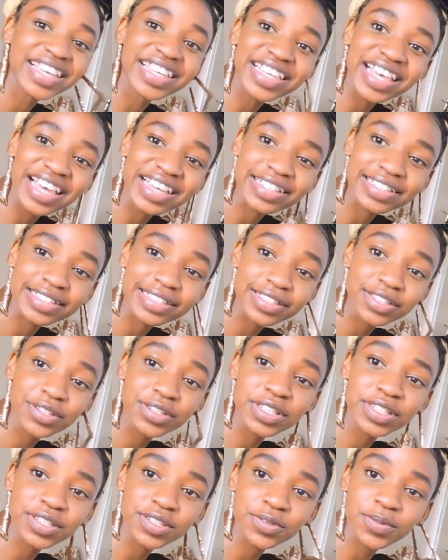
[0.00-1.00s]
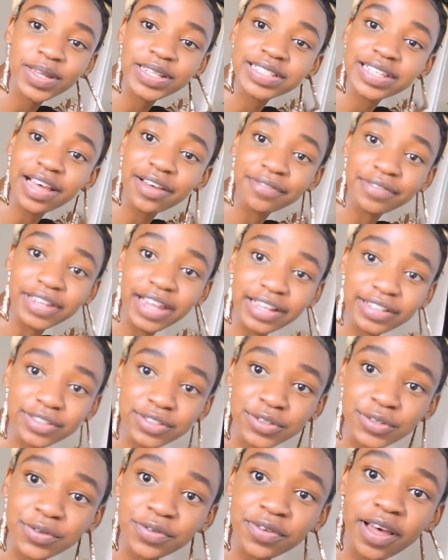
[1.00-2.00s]
yes, so this is what I've
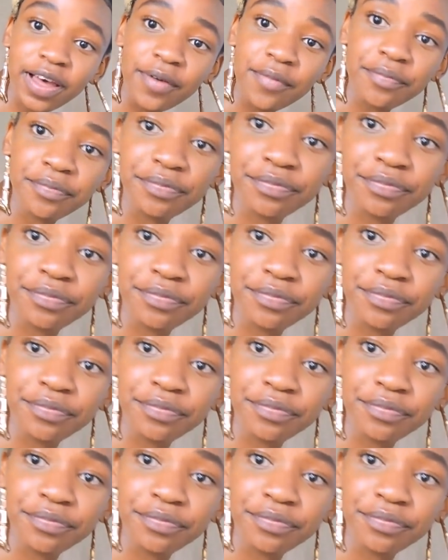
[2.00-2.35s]
done so far.